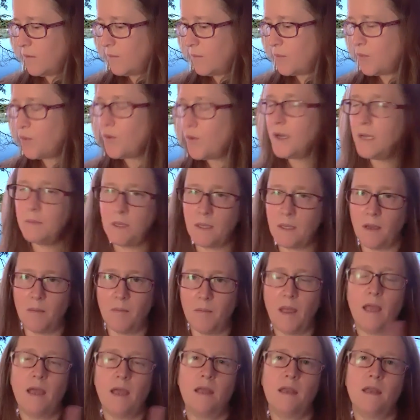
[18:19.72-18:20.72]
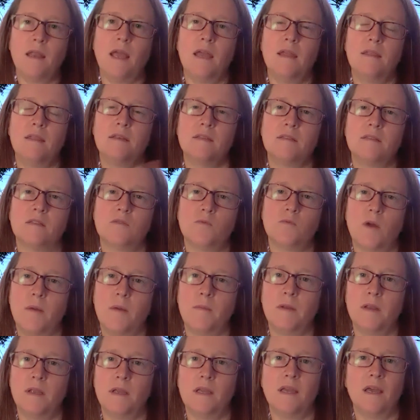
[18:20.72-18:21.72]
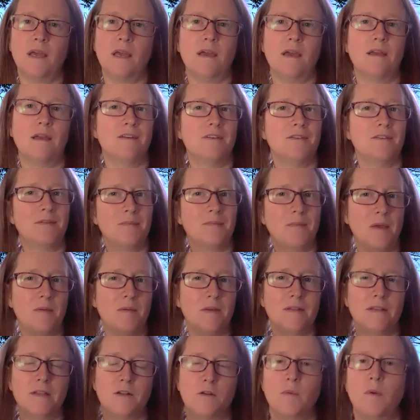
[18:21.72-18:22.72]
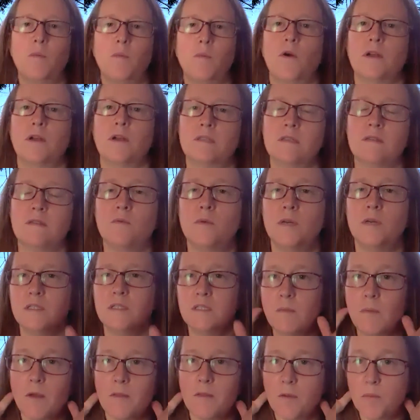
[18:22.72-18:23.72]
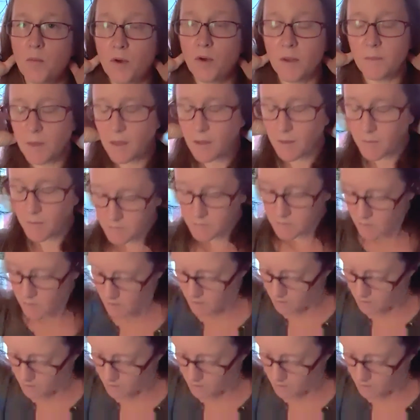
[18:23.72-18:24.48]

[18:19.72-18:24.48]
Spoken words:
premium, and this is where I'm going to get maybe a little bit more into the weeds about the premiums.